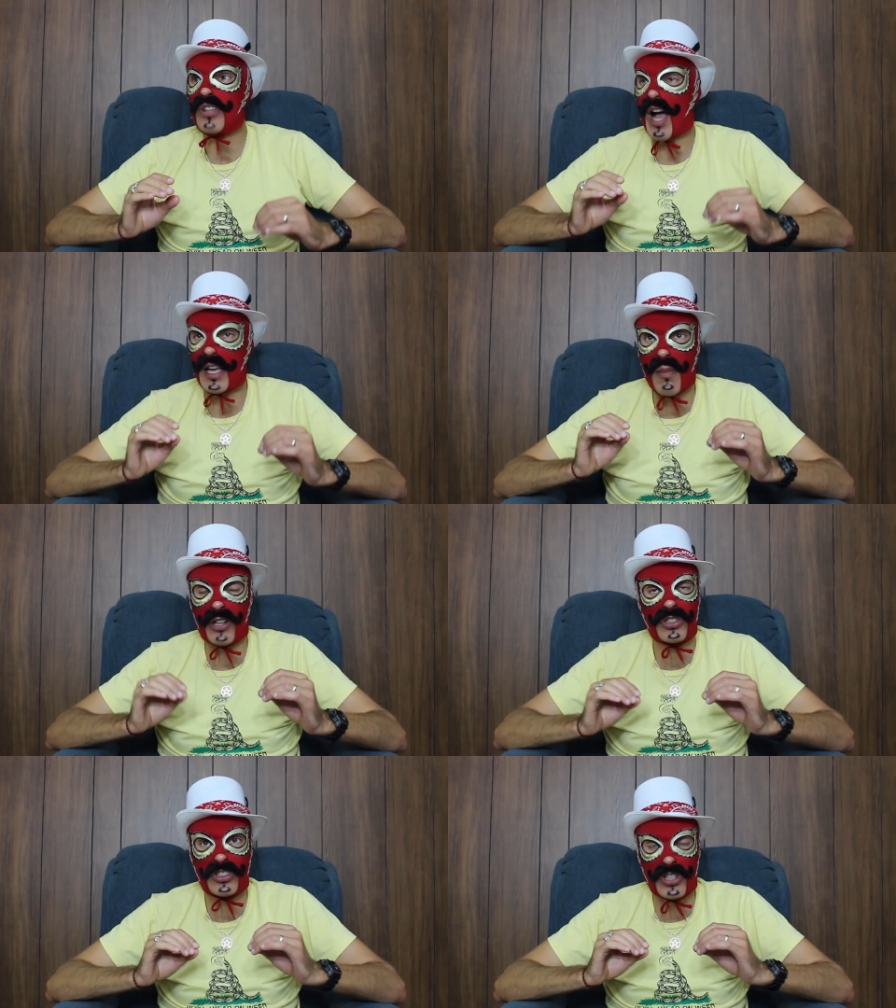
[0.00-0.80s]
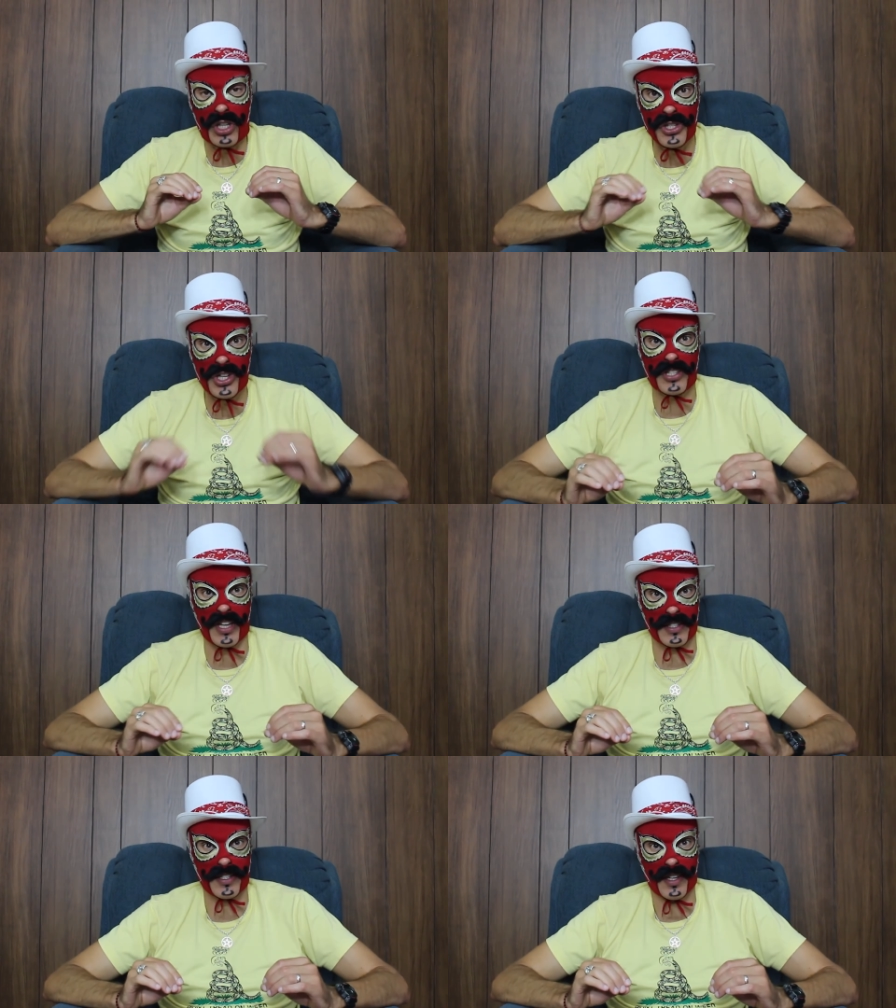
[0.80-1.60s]
talking about just
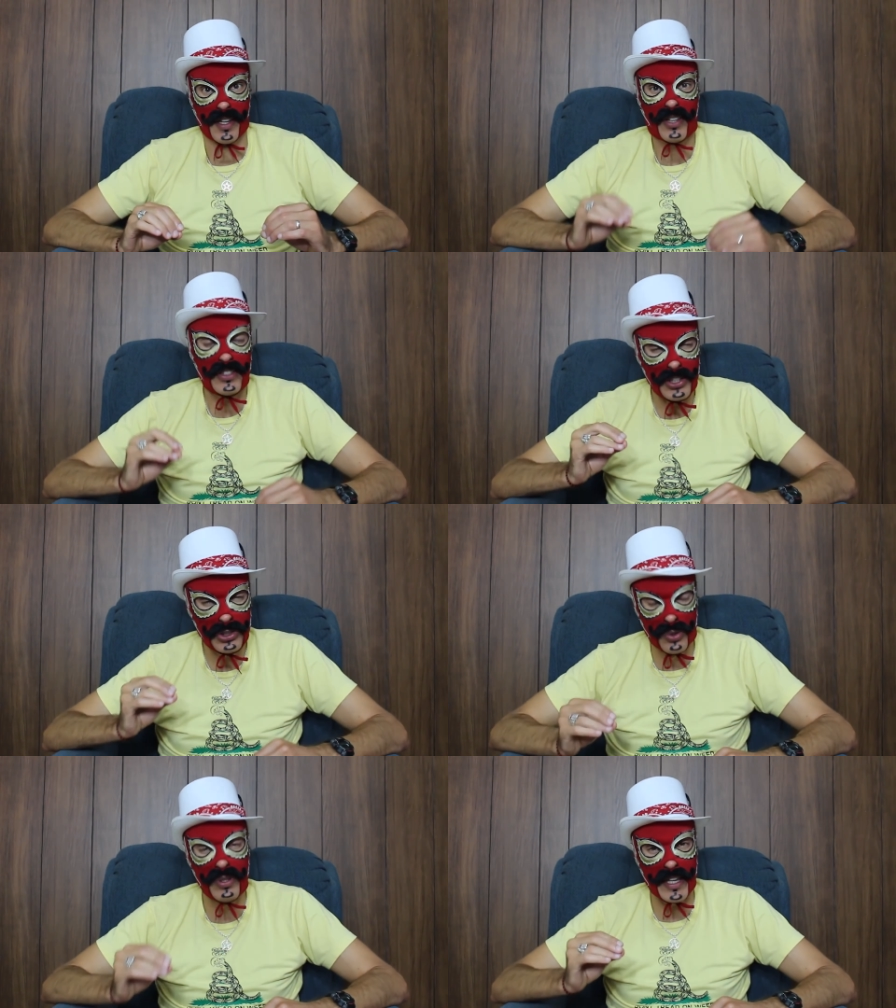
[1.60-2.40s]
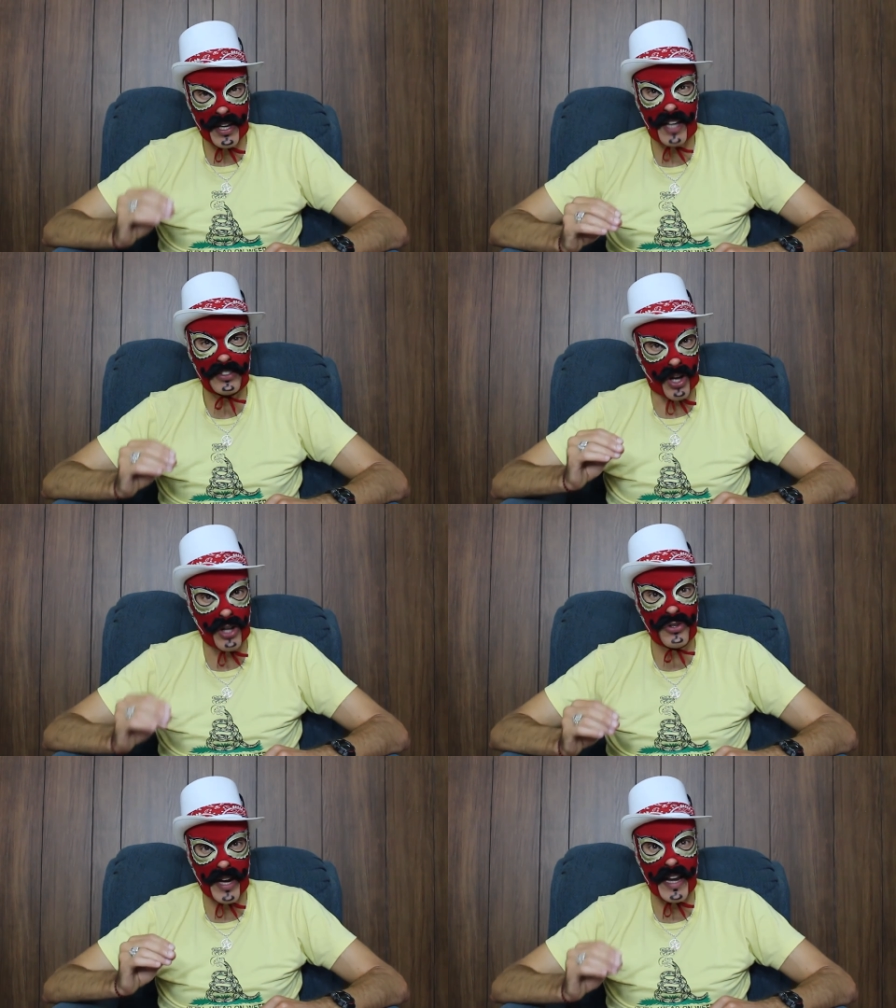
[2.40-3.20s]
logistics. Does it truly cost one
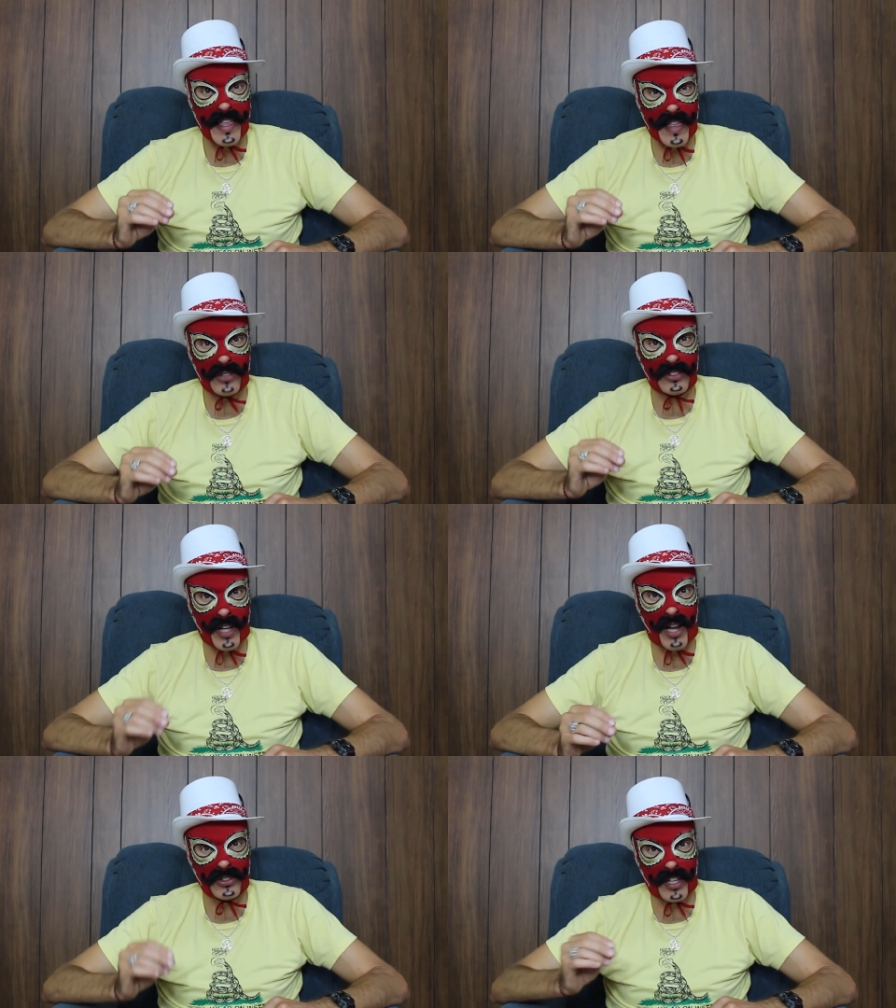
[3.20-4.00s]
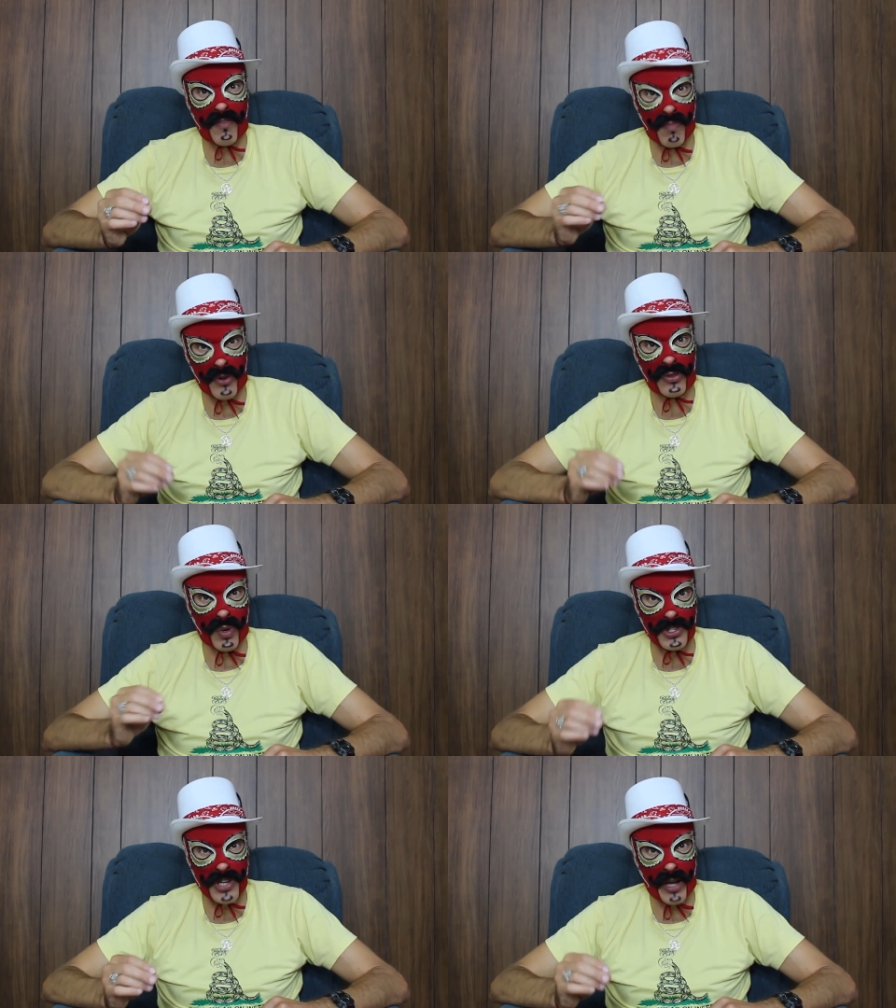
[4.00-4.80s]
hundred eighty thousand dollars to give birth
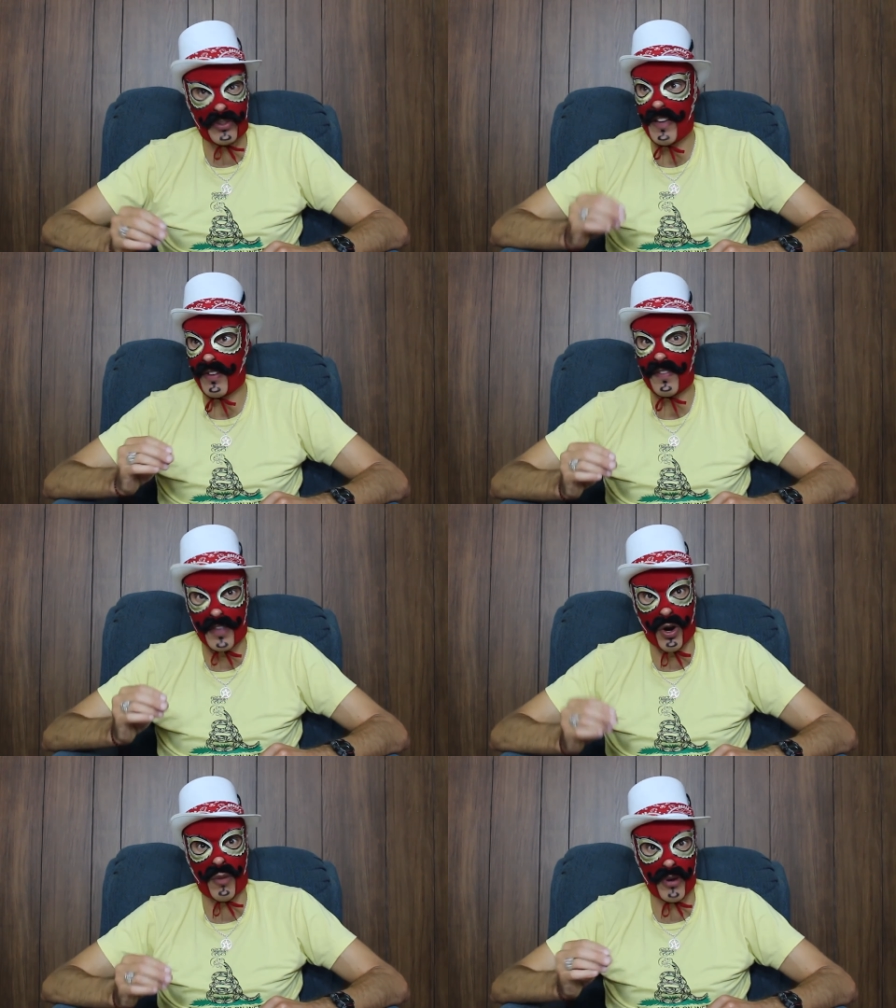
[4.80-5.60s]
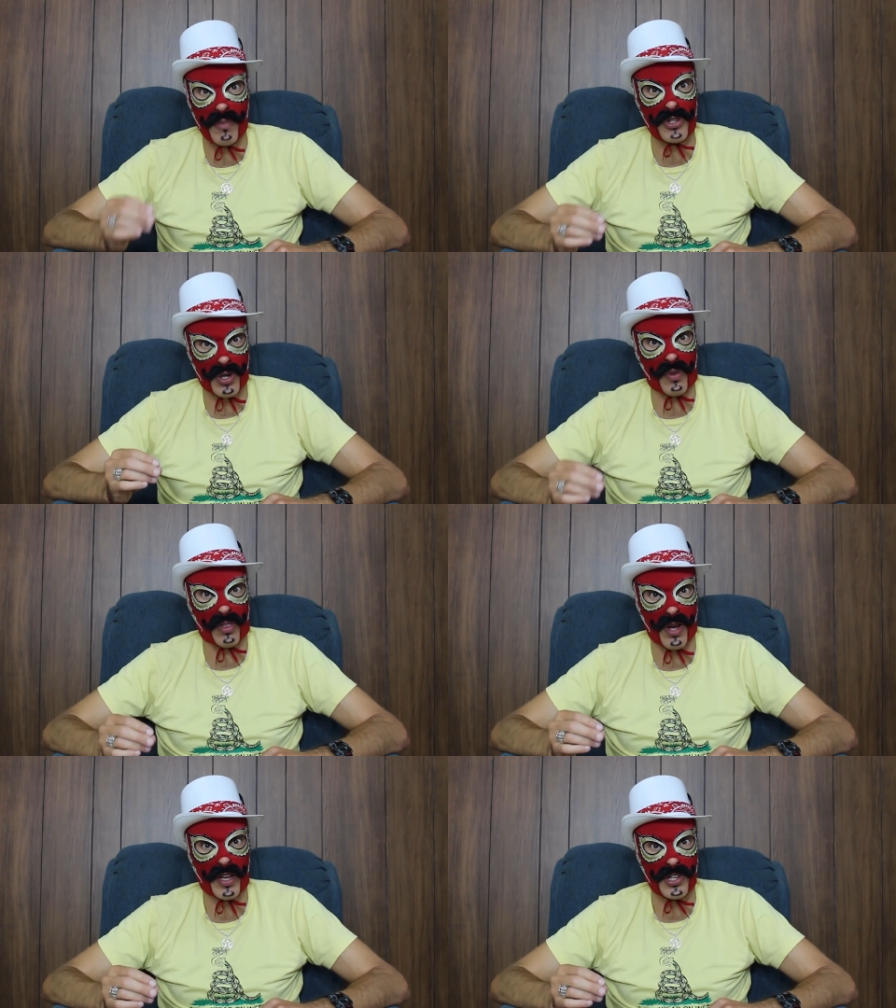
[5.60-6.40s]
to a child even if they are premature with
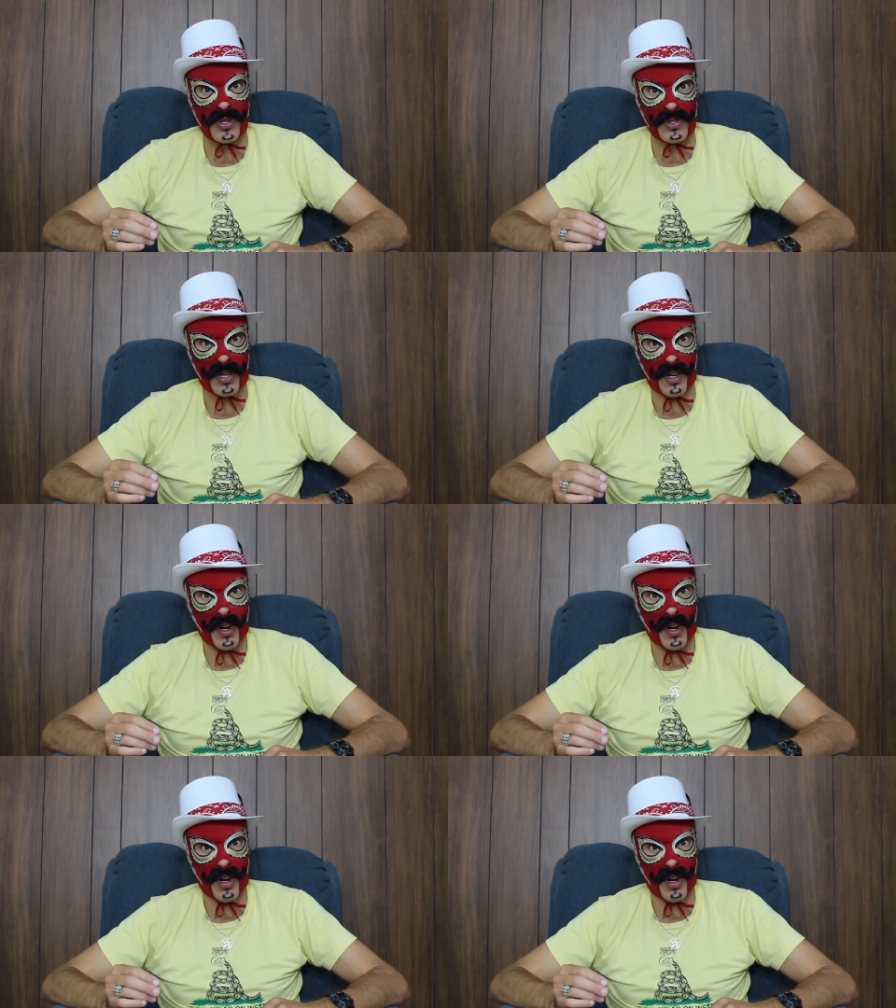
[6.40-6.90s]
lung issues?